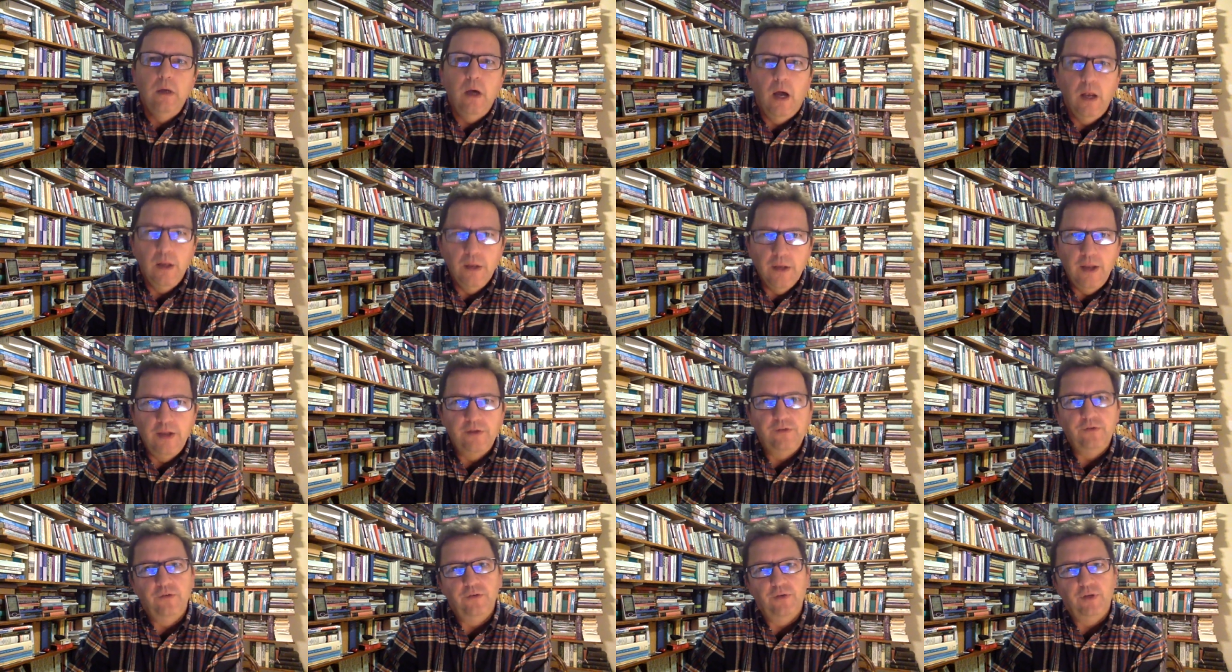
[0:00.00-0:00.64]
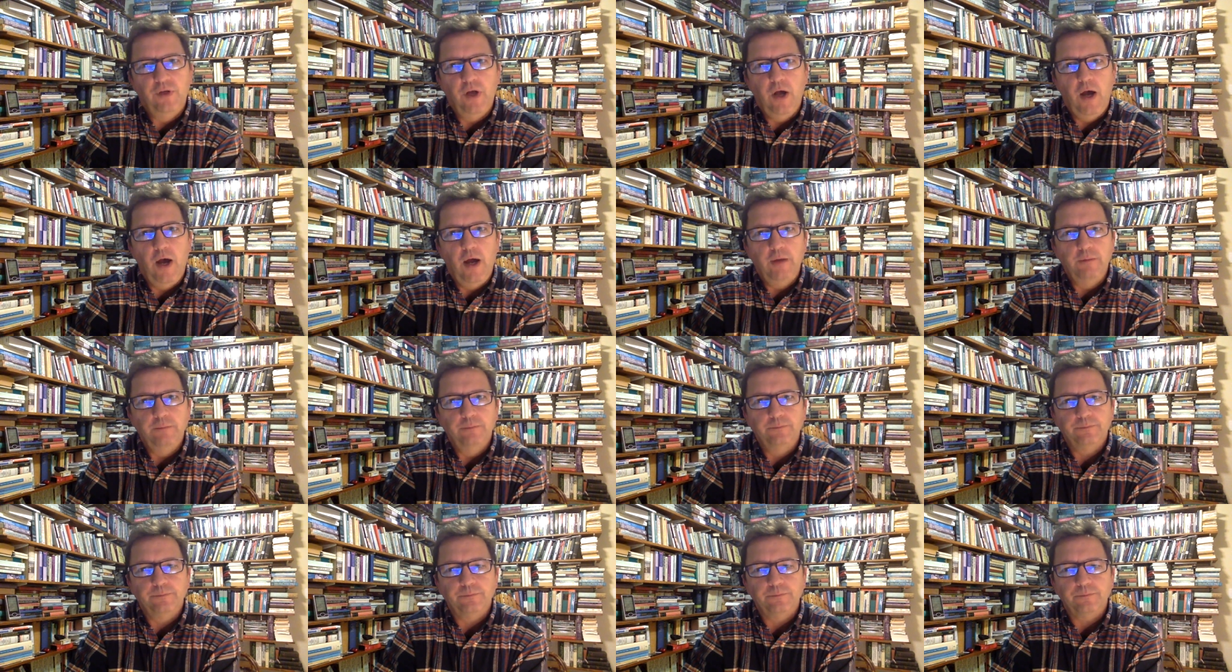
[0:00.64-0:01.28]
unless there's a God.
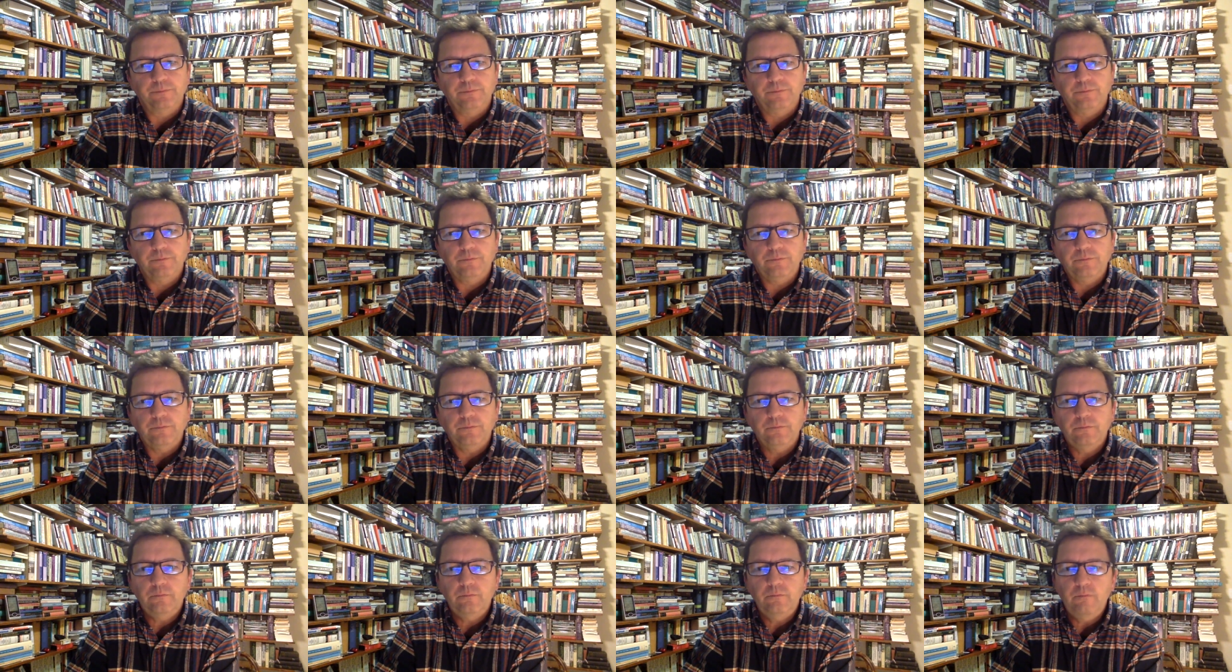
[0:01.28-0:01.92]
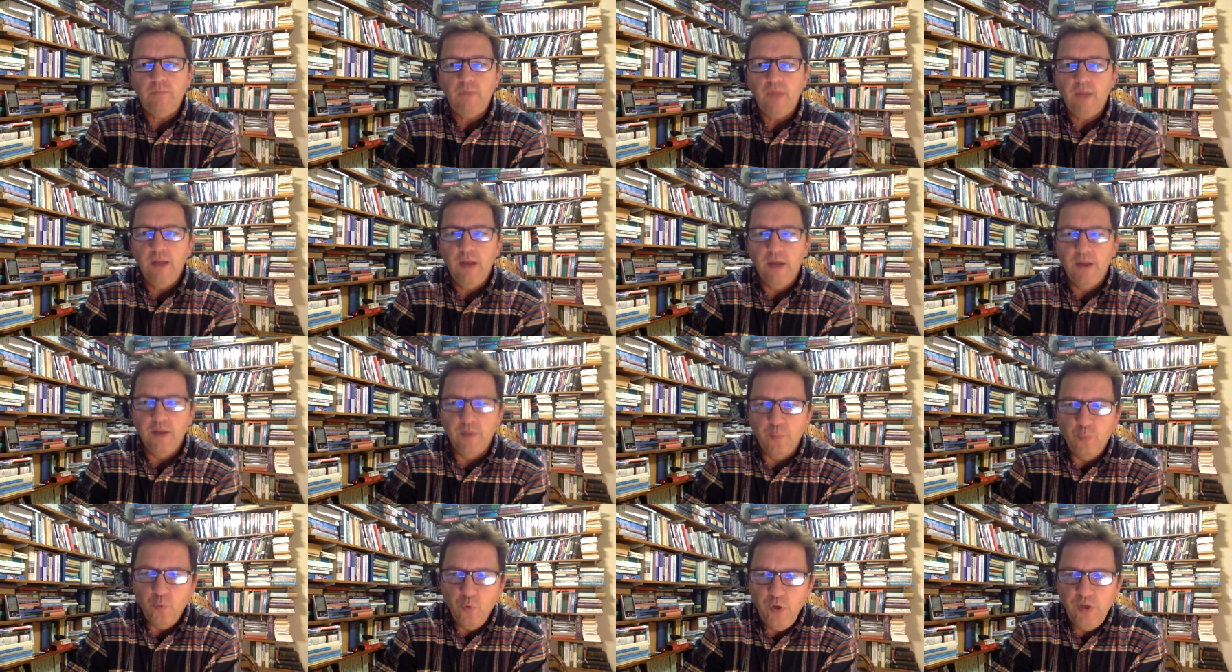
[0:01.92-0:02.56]
Now
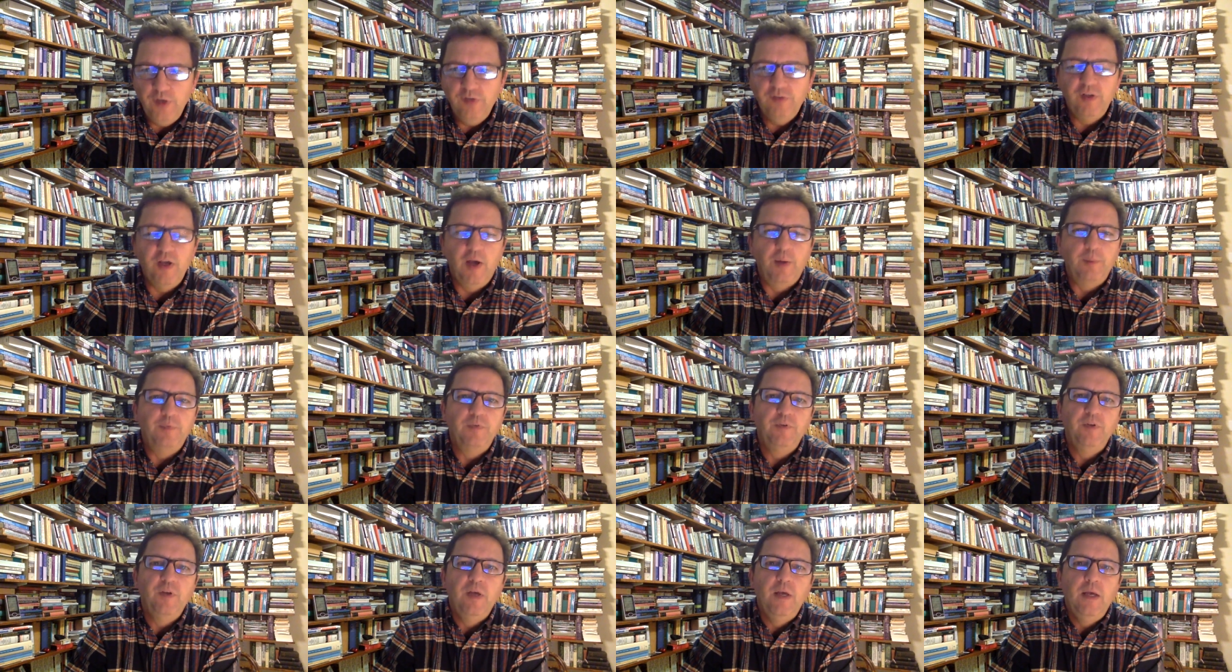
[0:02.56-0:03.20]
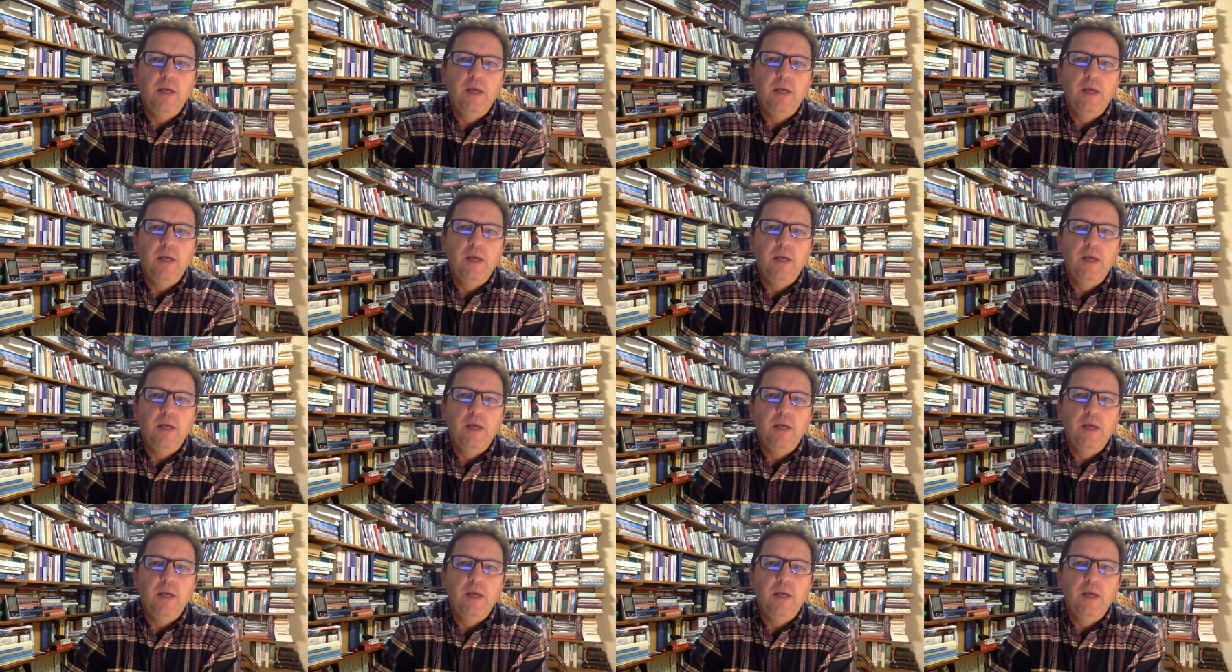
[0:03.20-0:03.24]
the precepts,